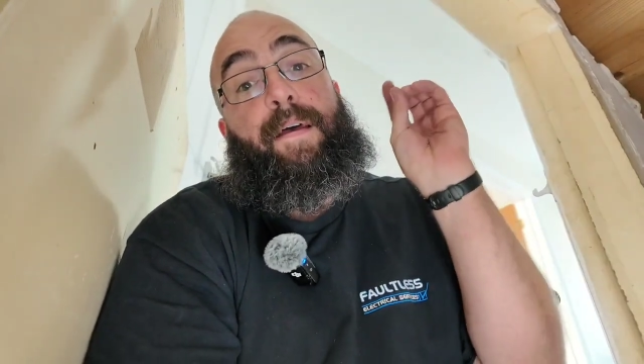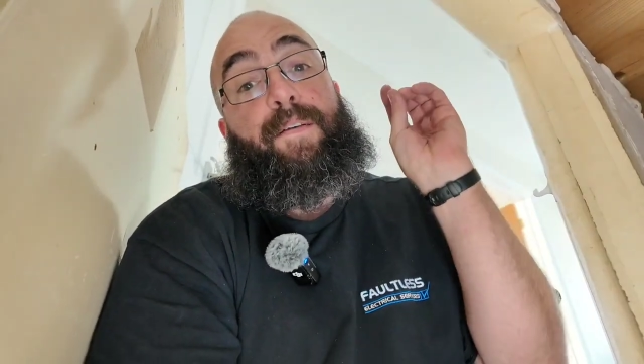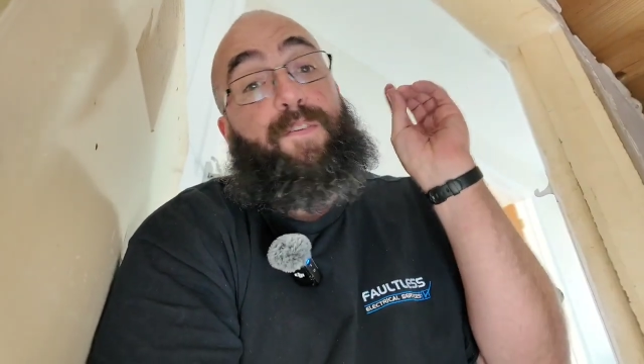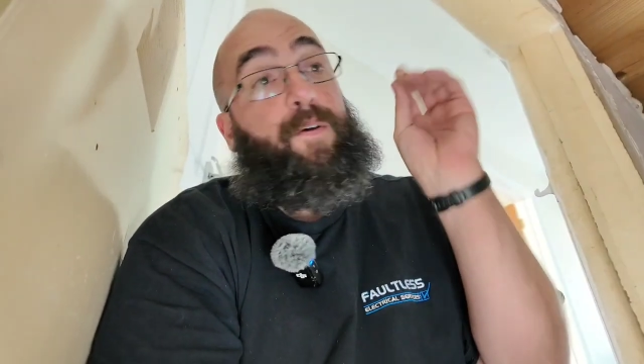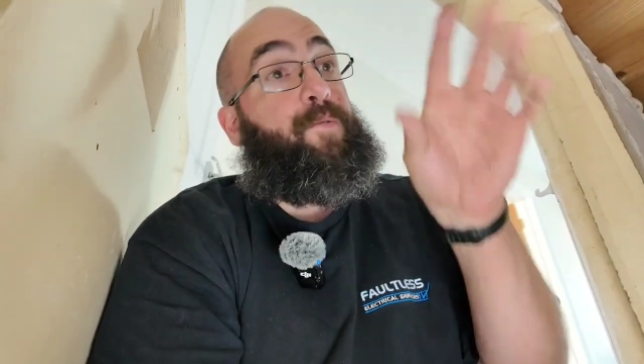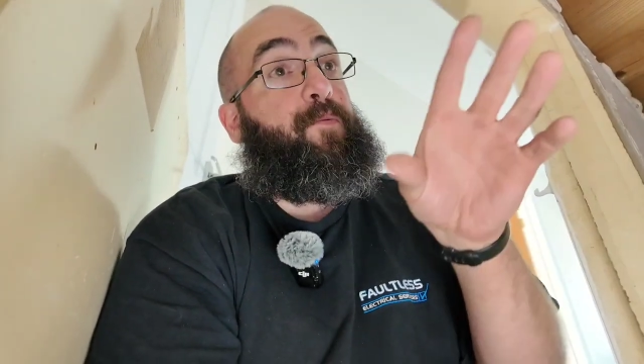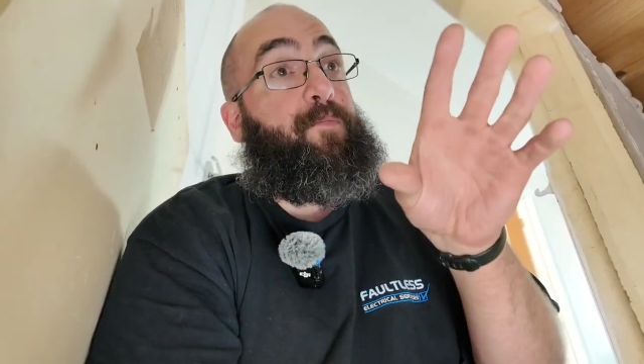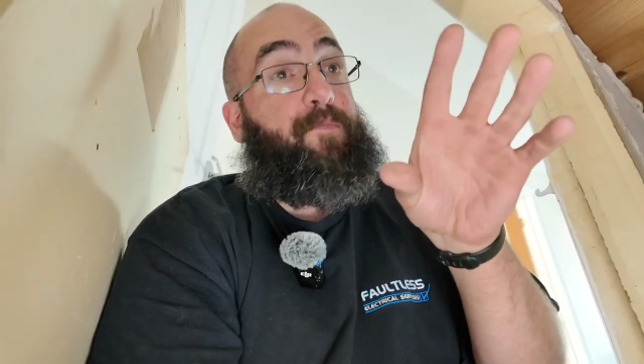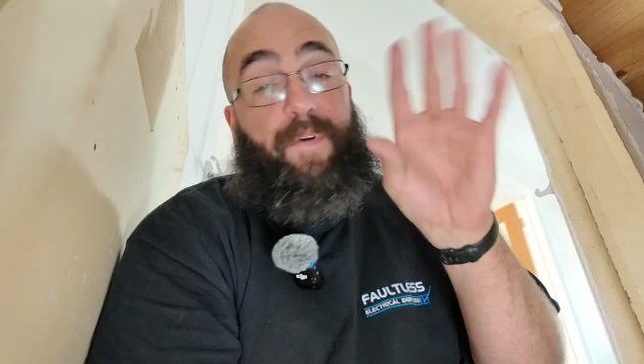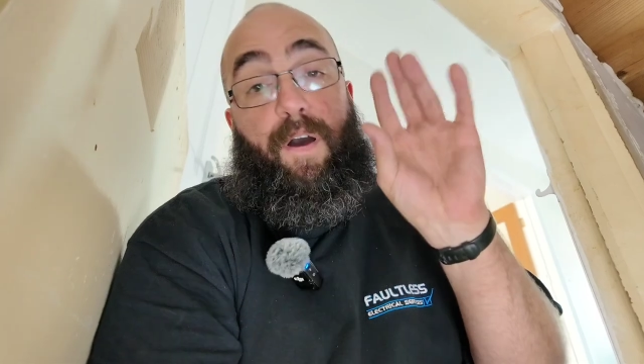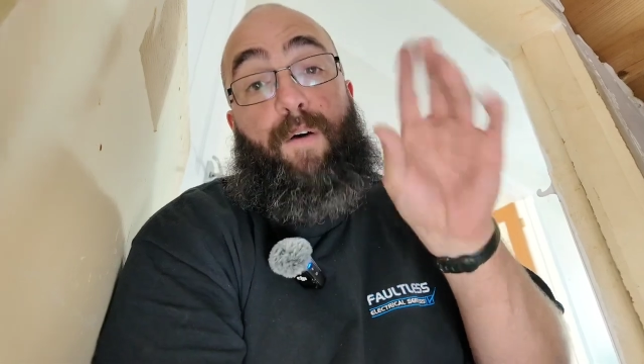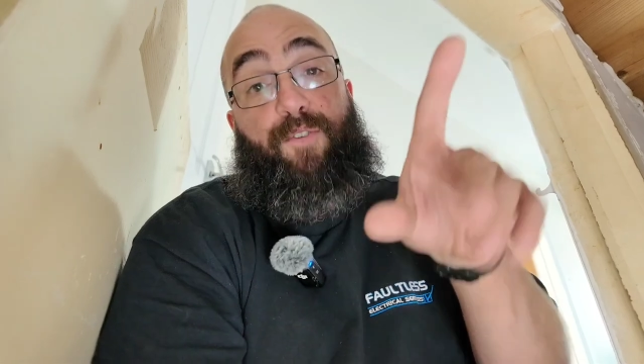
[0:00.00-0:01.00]
So
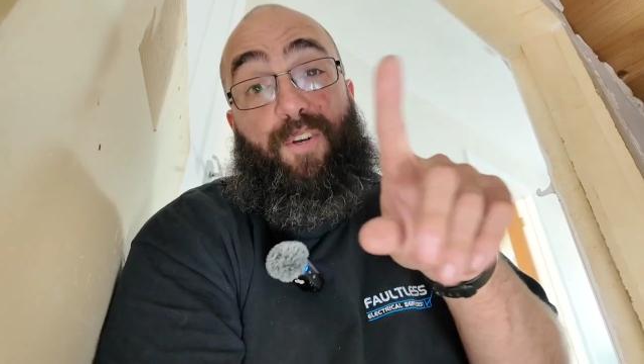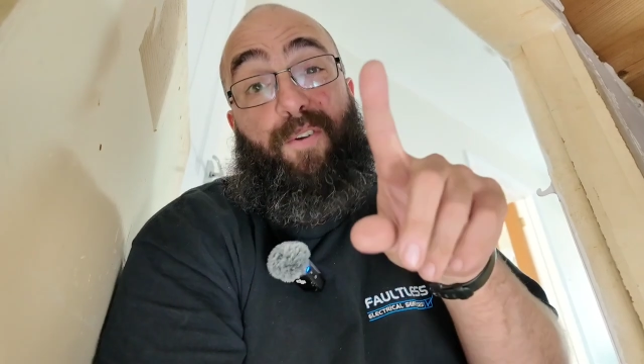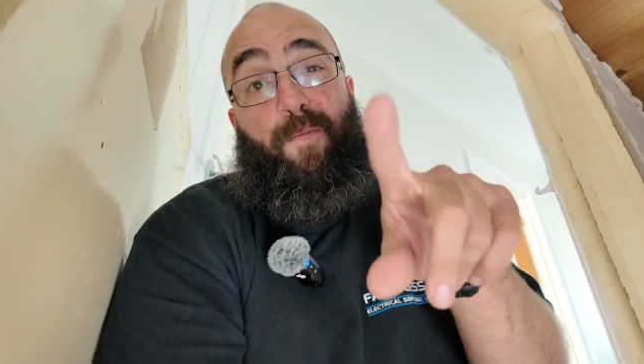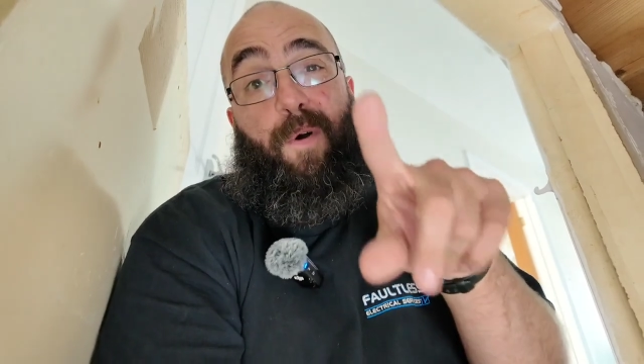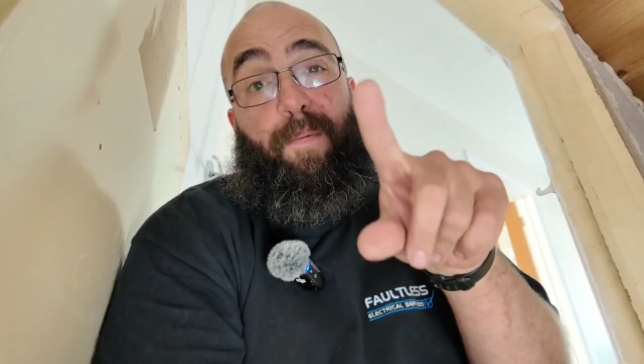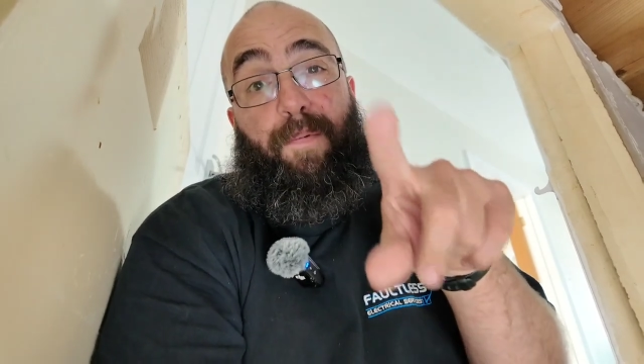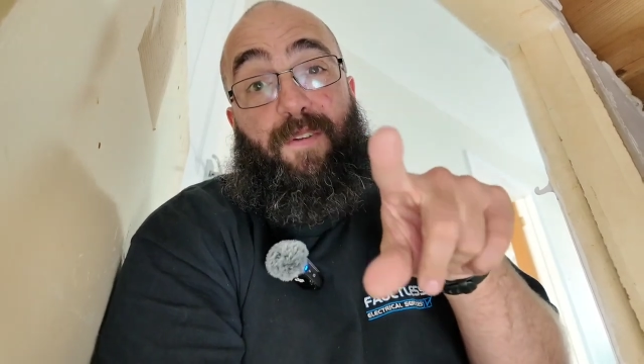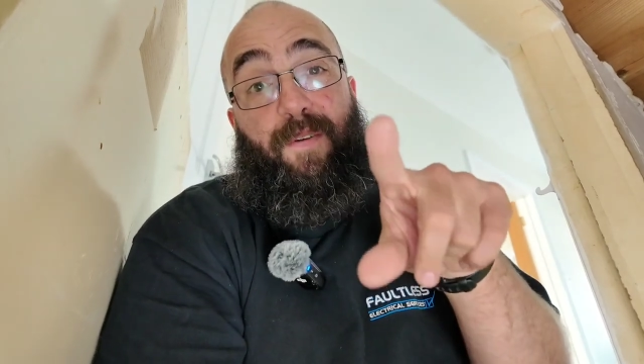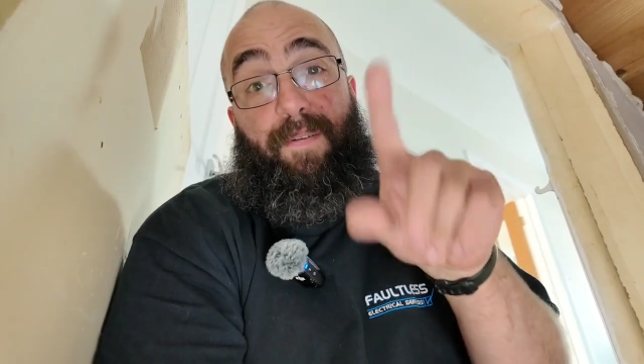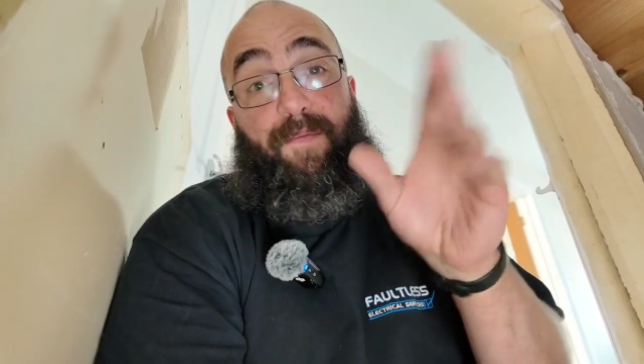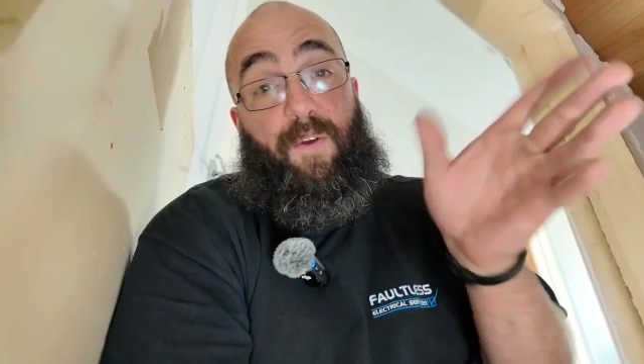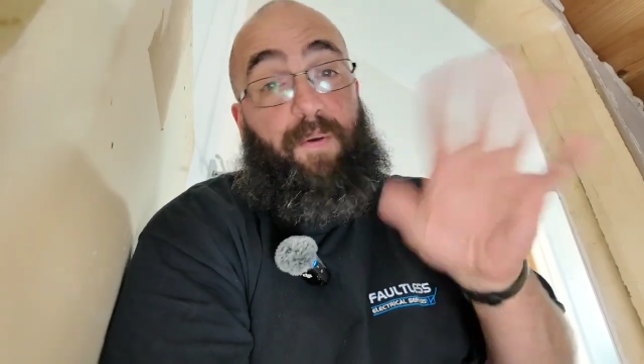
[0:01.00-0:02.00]
I'll show you what I'm going to
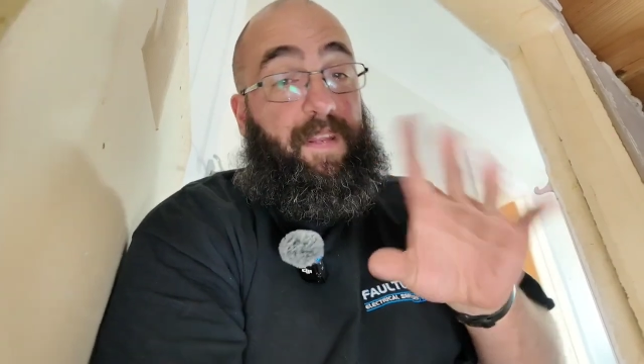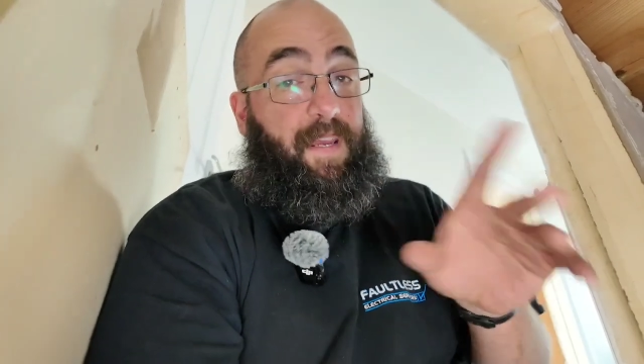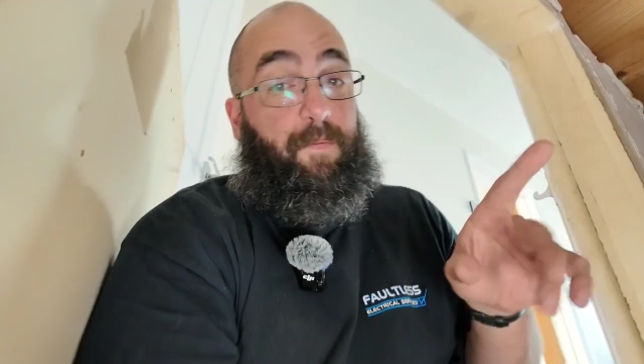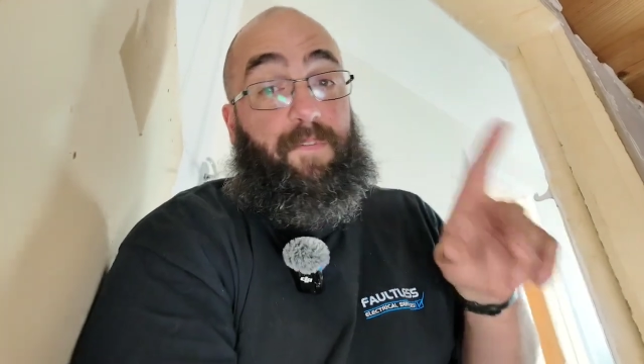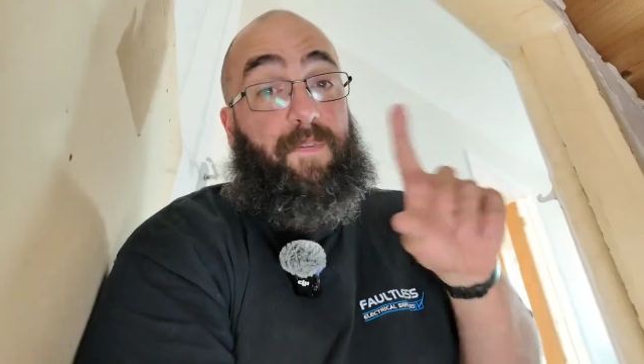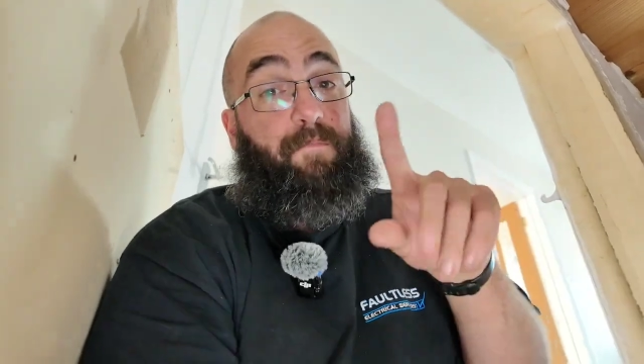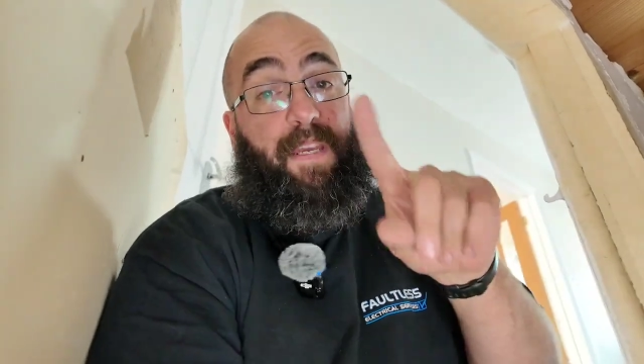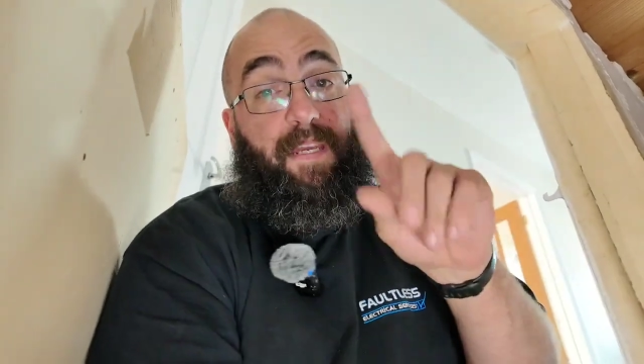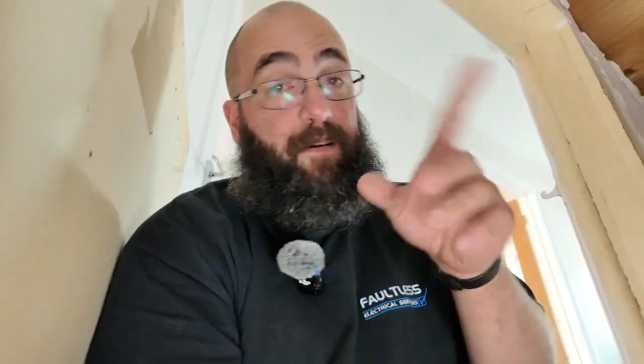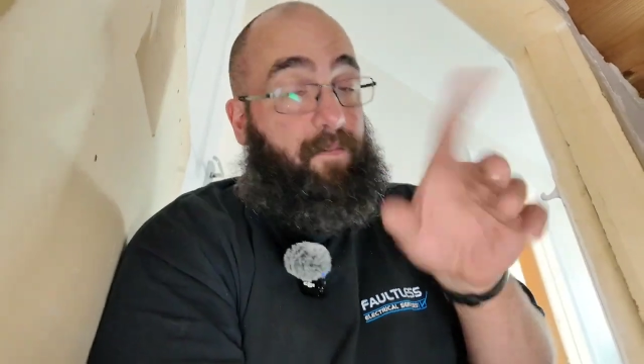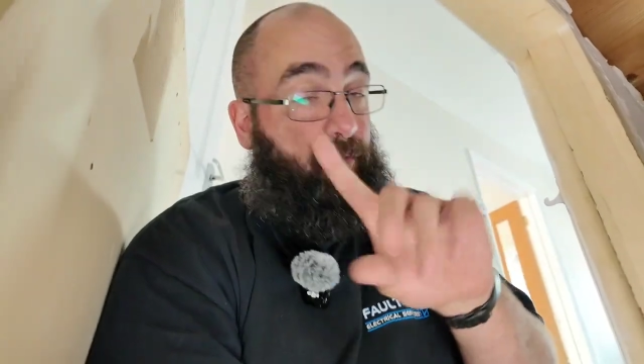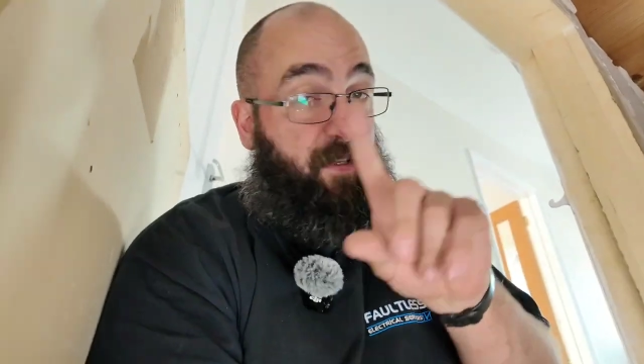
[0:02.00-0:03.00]
do doing there with the
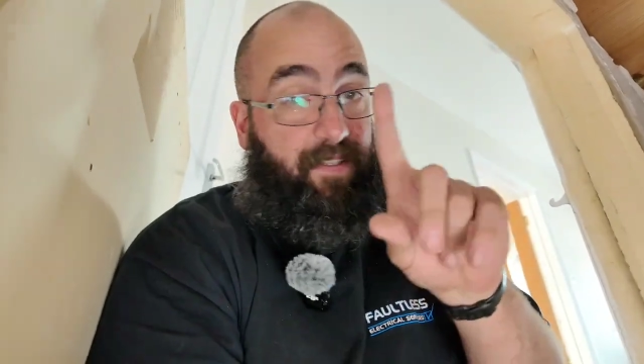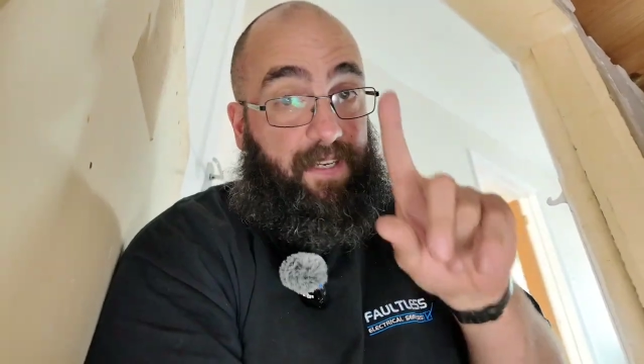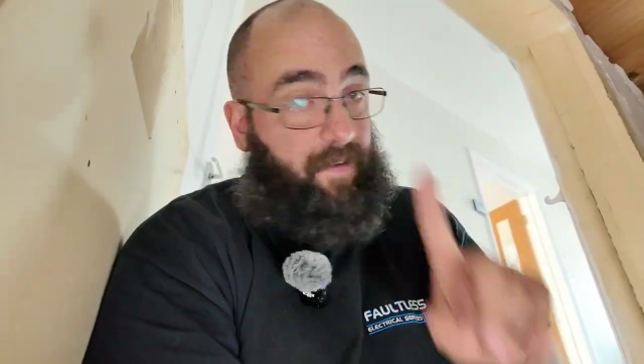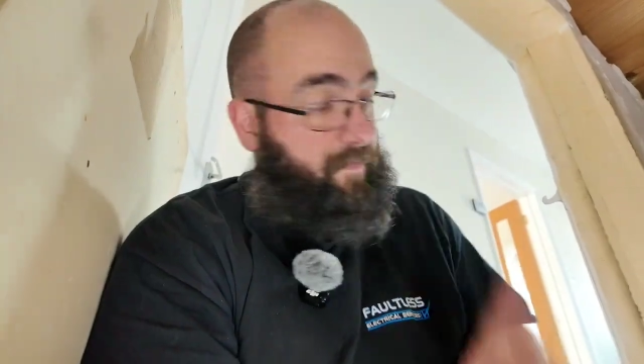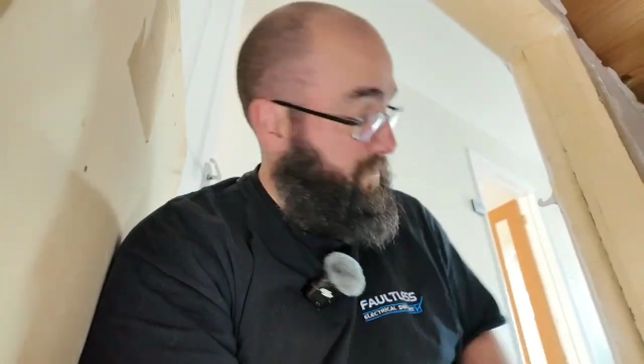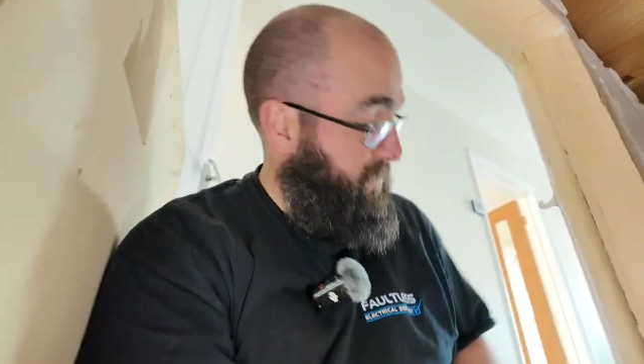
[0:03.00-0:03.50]
meter. One second.